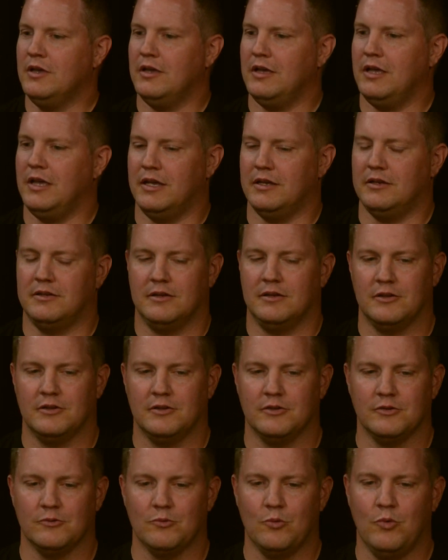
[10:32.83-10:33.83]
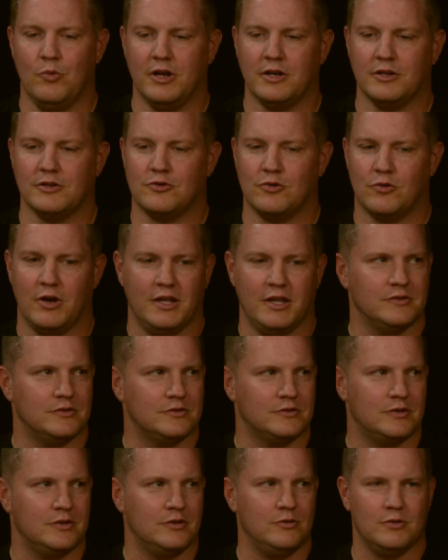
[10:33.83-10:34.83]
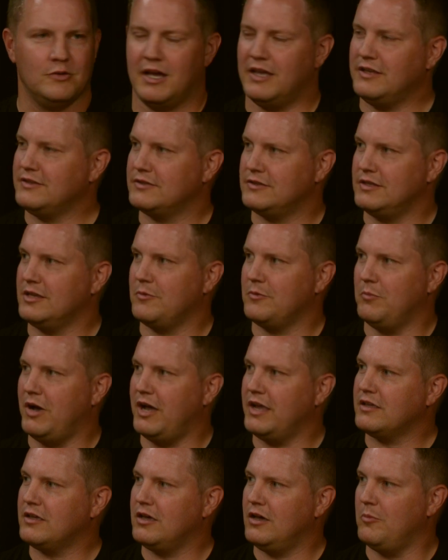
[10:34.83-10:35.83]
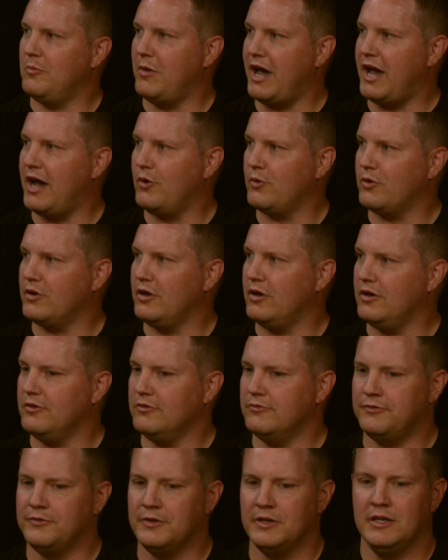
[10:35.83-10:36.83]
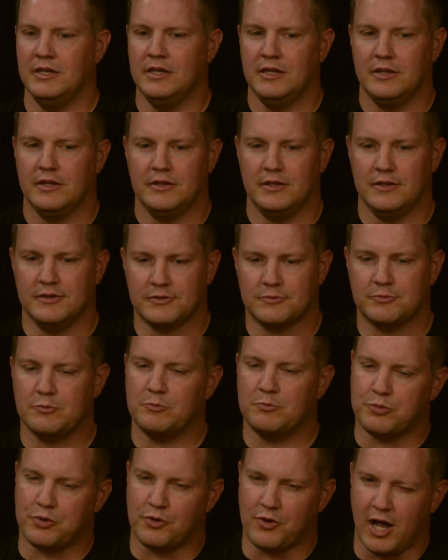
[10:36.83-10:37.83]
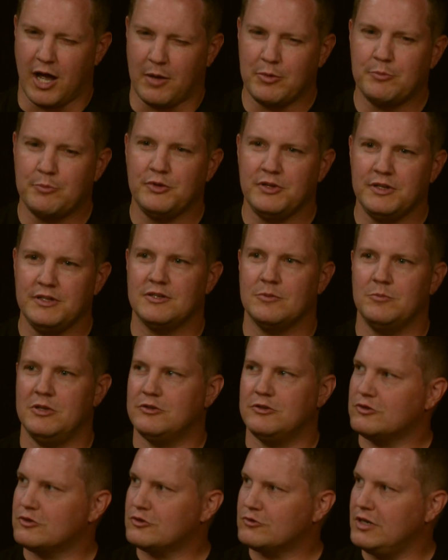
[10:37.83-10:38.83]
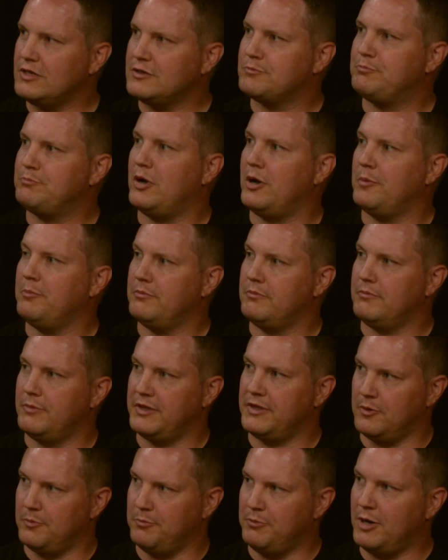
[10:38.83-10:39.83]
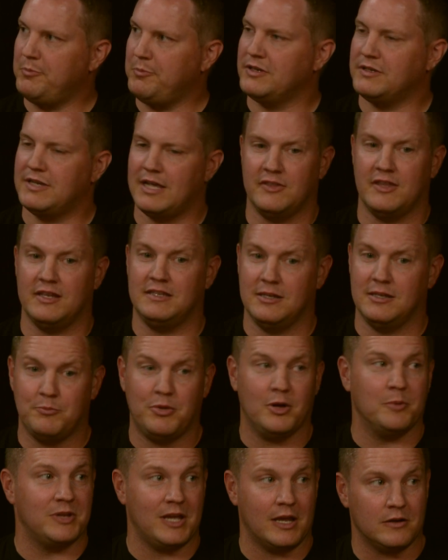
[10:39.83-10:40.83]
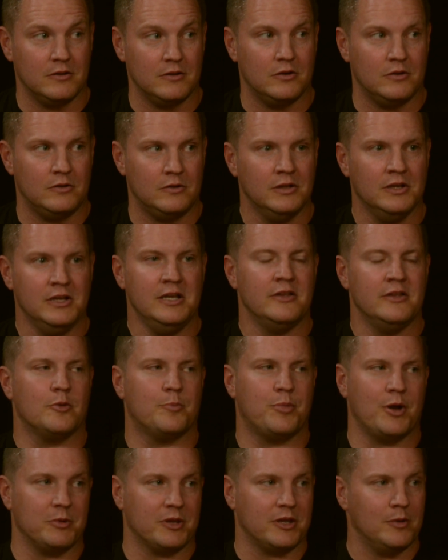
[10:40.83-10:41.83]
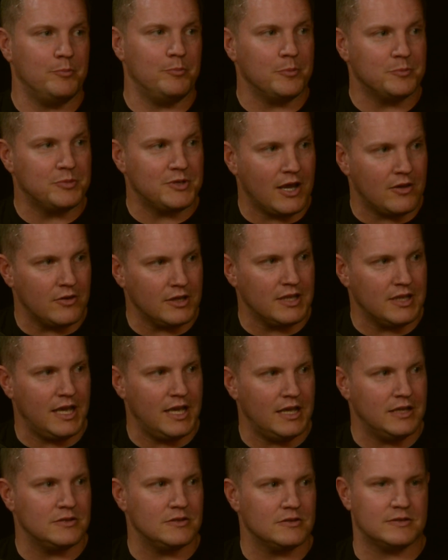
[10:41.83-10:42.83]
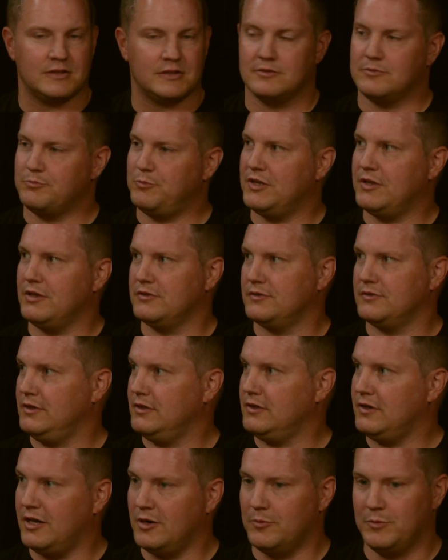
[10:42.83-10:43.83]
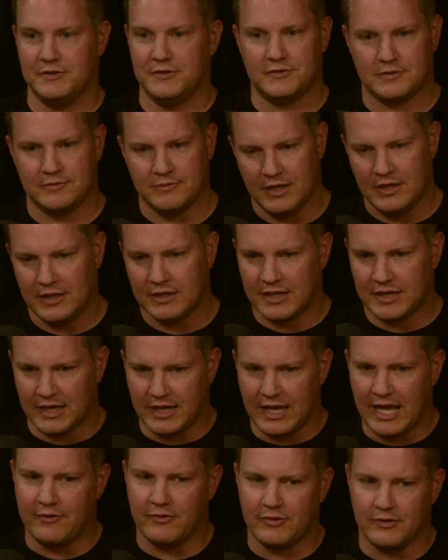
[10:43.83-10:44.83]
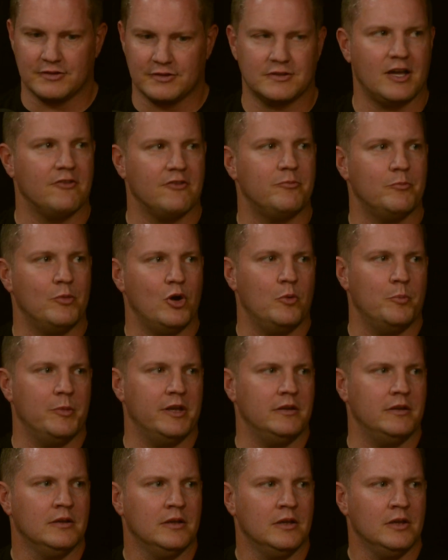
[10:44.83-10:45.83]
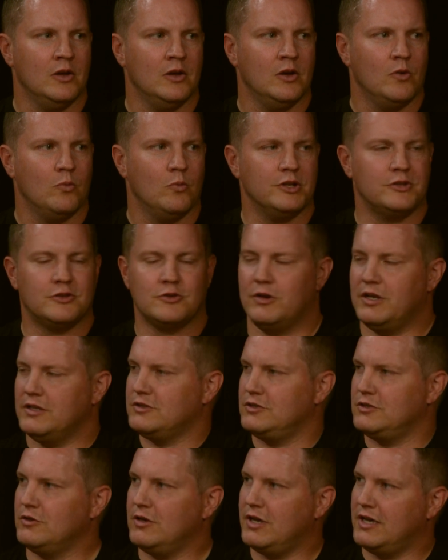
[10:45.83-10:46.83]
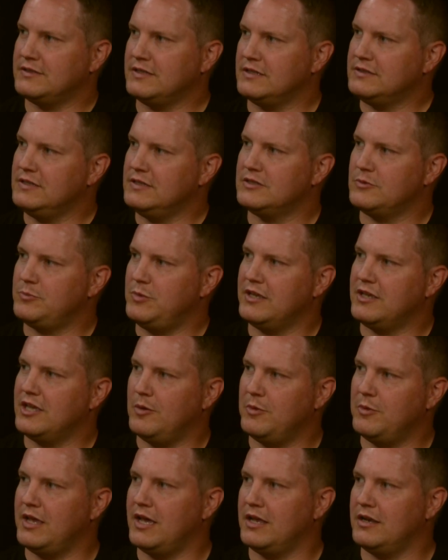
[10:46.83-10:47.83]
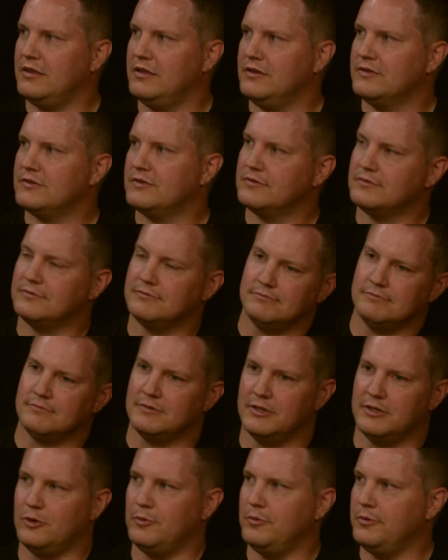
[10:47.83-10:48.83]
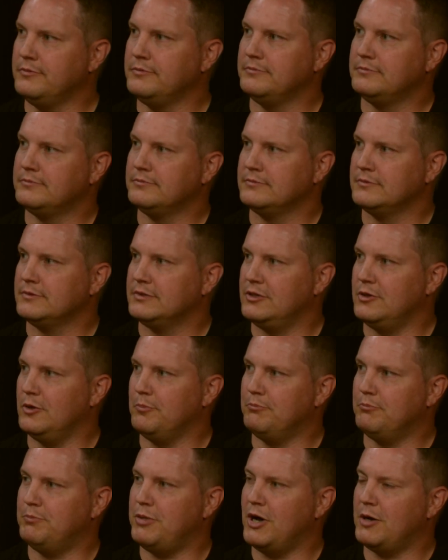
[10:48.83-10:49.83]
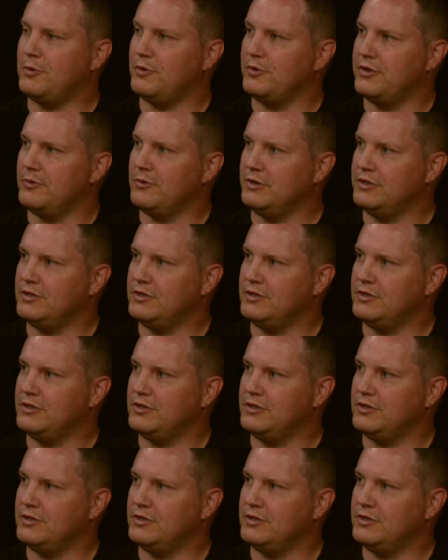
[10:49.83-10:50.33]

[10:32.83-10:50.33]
And what trends do you guys think might come out of this? Probably some interest rates bumping down. They did bump down a little. They're probably going to bump down again just because the economy's kind of having this tough moment. What trends do you guys anticipate coming out of this little, bubble that we